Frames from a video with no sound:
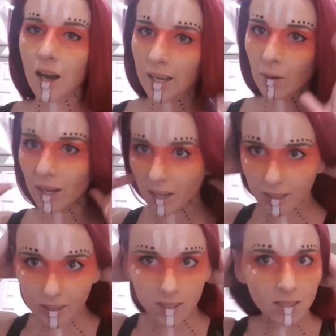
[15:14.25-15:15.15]
I quite
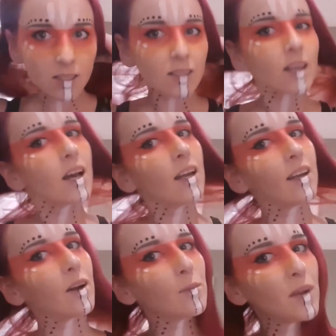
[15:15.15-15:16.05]
like this. And
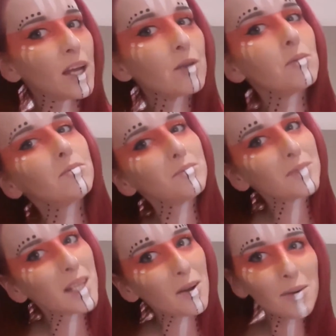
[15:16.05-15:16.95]
now I'm like,
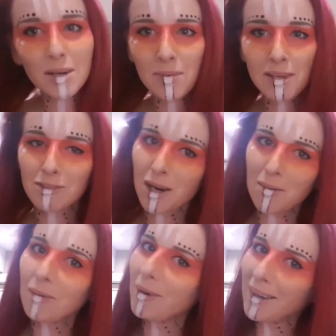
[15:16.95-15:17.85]
now I want to be
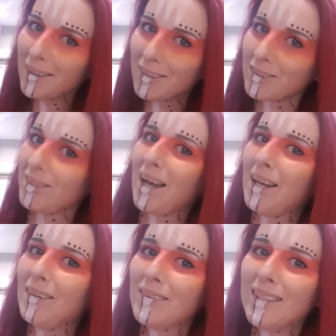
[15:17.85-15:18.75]
troubled for
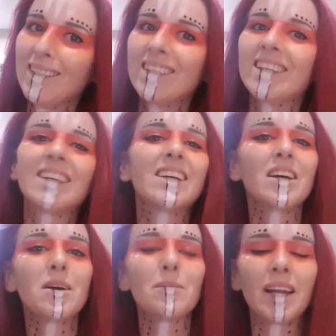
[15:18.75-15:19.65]
Halloween.
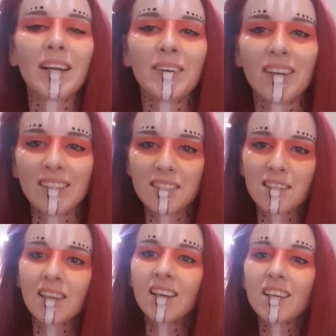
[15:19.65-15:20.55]
But anyways,
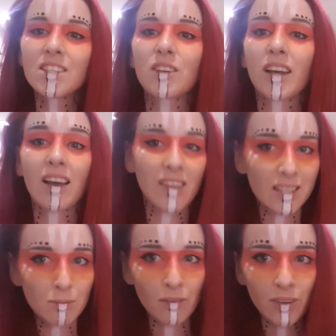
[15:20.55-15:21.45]
so yeah,
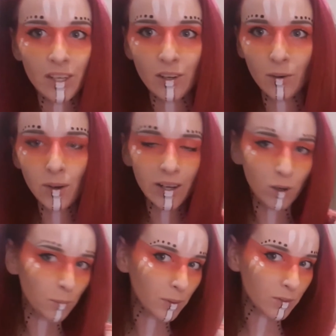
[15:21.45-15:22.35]
that's my video. I
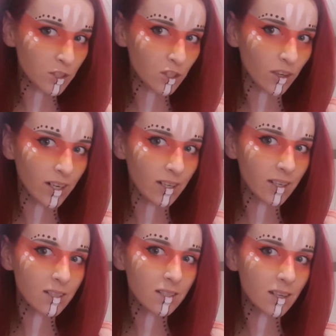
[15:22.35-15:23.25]
hope you enjoyed
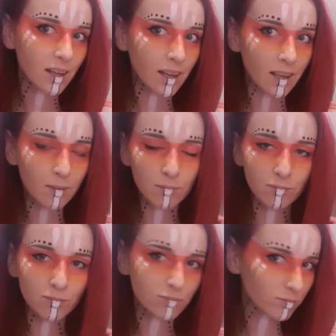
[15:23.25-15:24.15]
it.
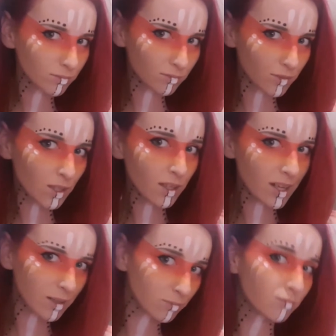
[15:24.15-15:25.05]
Look
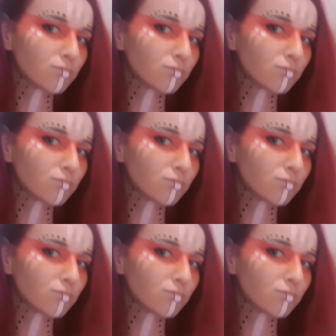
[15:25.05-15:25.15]
at